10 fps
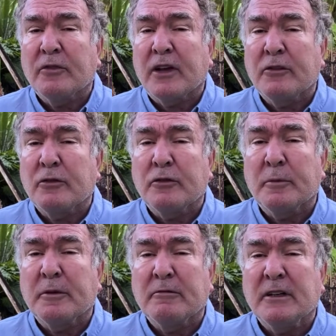scheduled to
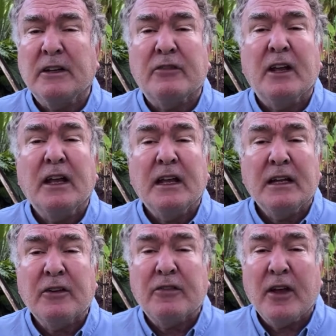be released in
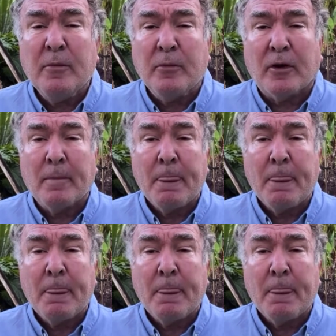December,